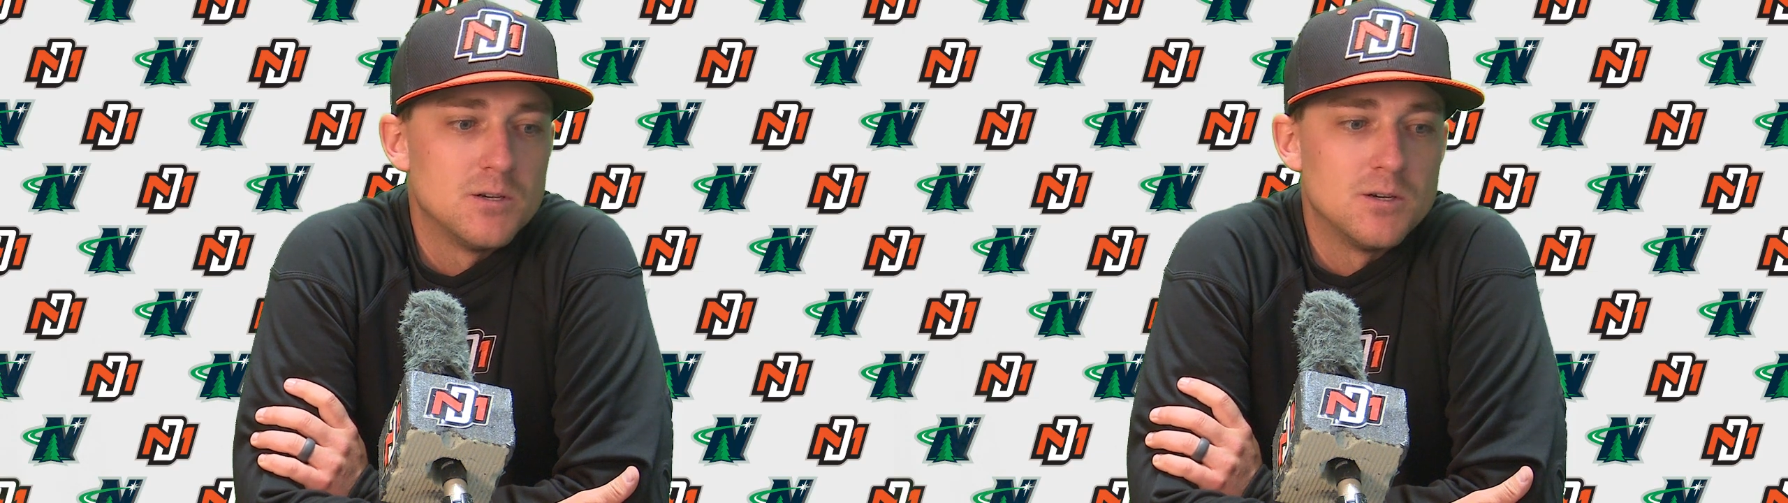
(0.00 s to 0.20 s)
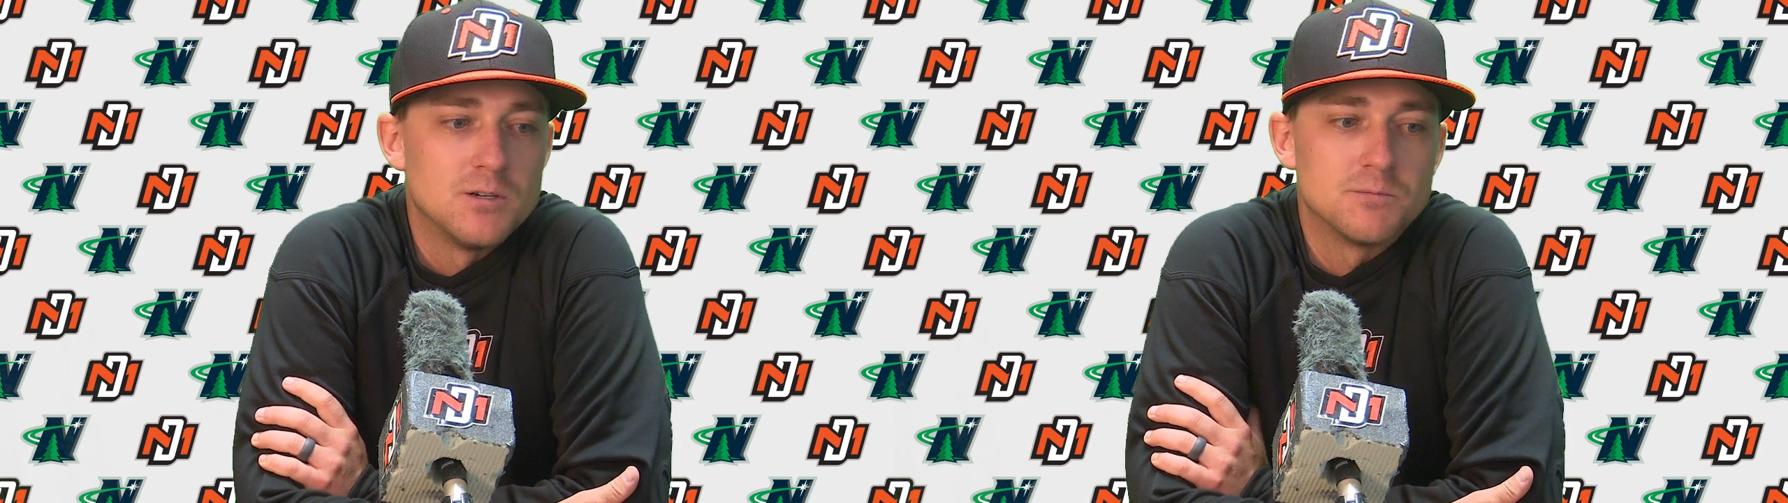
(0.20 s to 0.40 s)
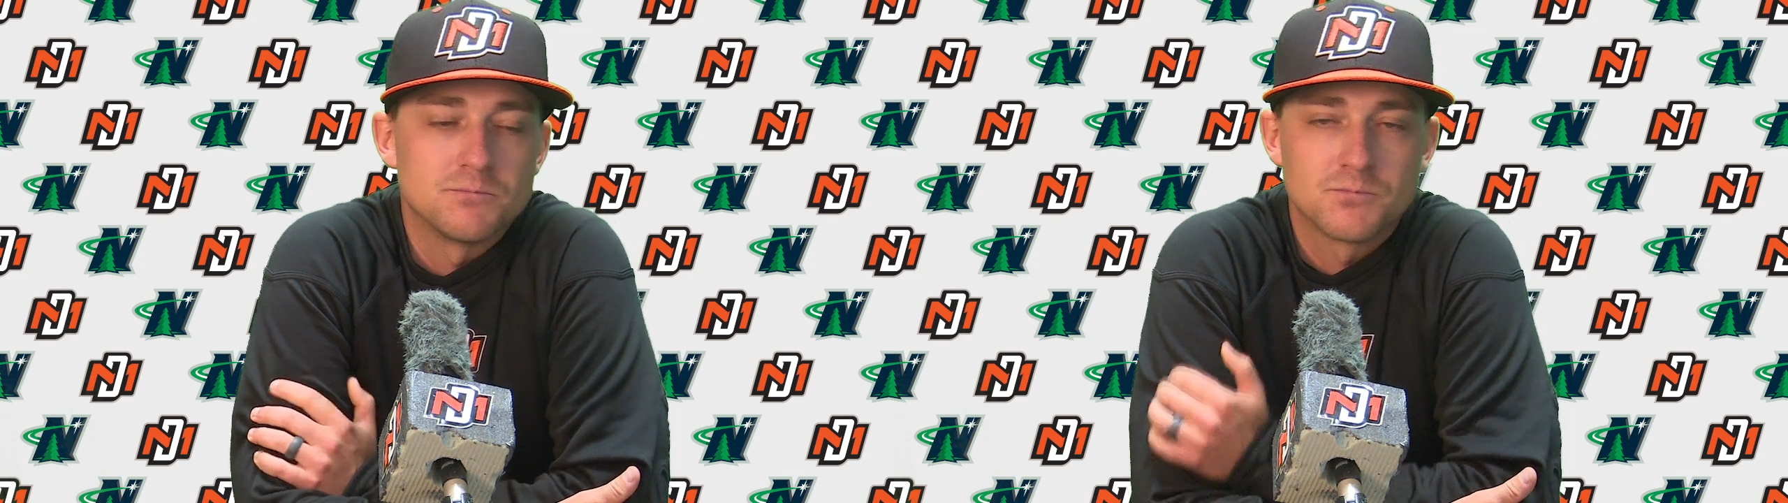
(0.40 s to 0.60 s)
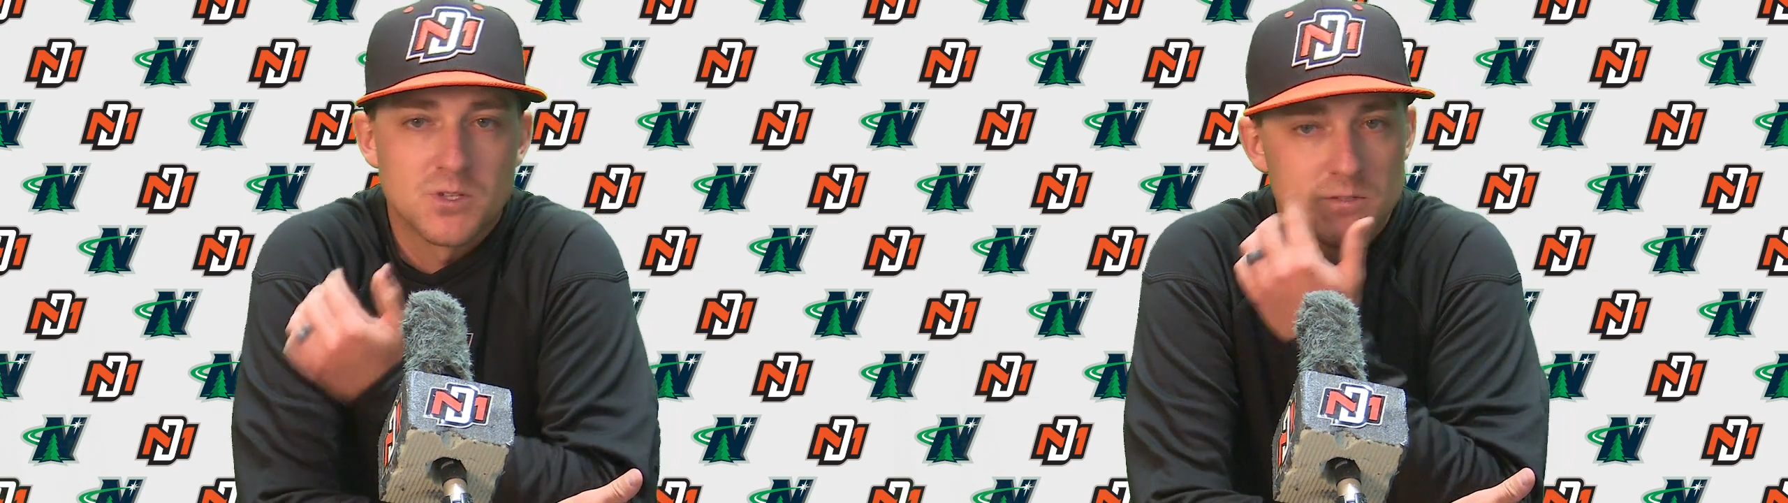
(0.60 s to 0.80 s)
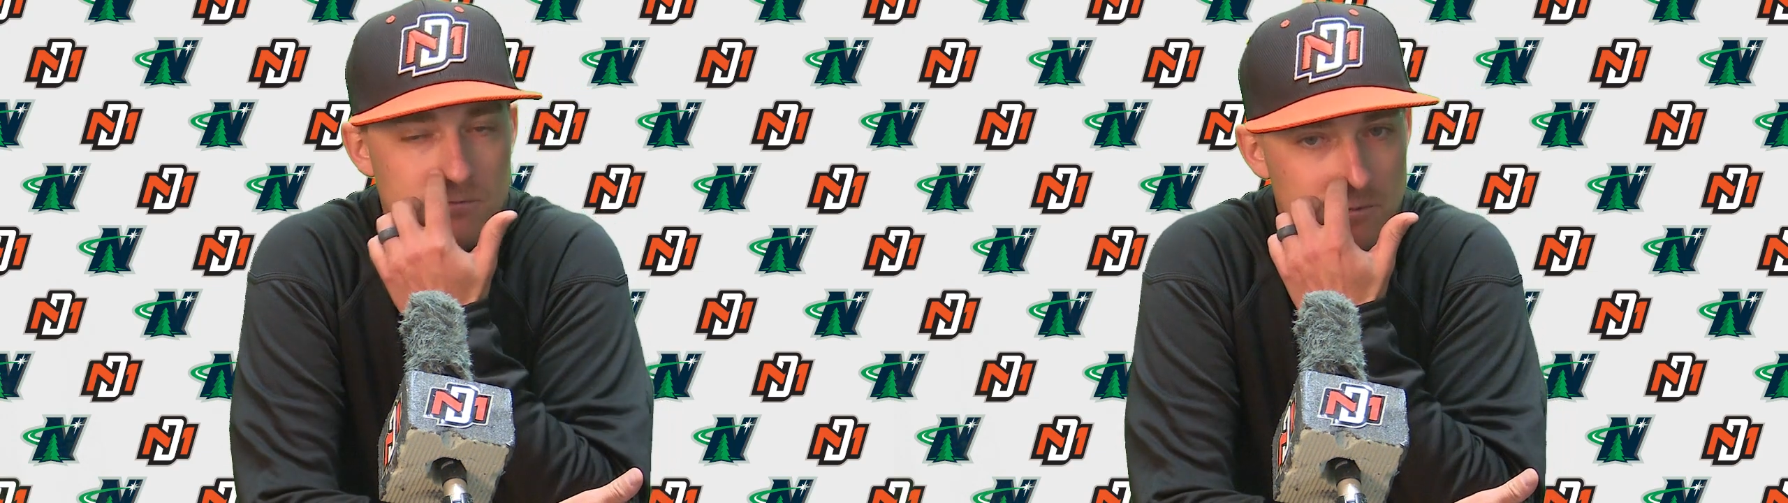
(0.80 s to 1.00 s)
um,
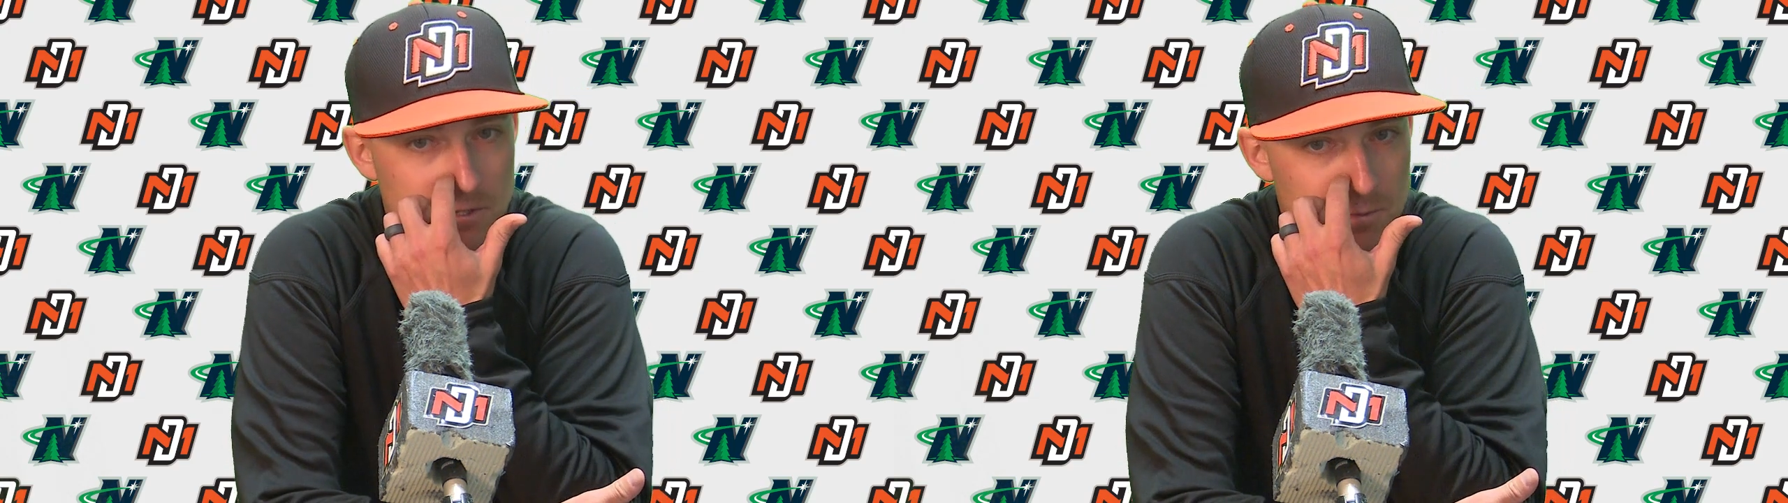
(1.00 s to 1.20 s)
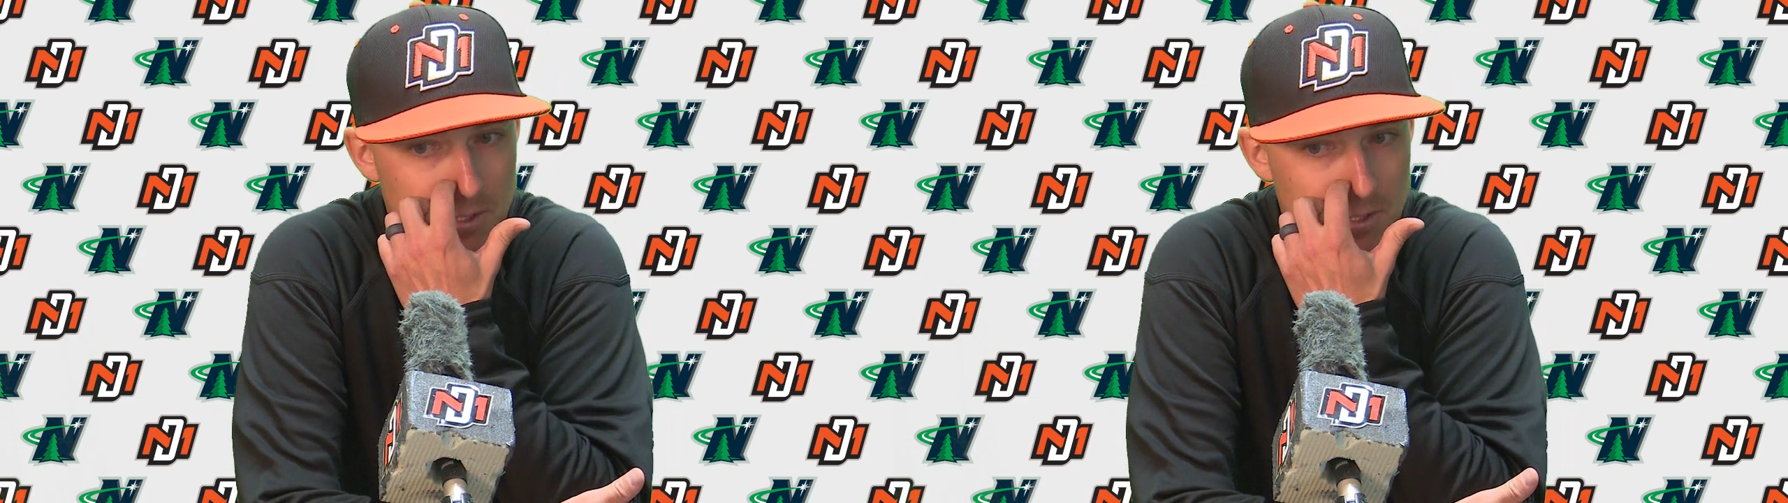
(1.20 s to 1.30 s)
get some food in our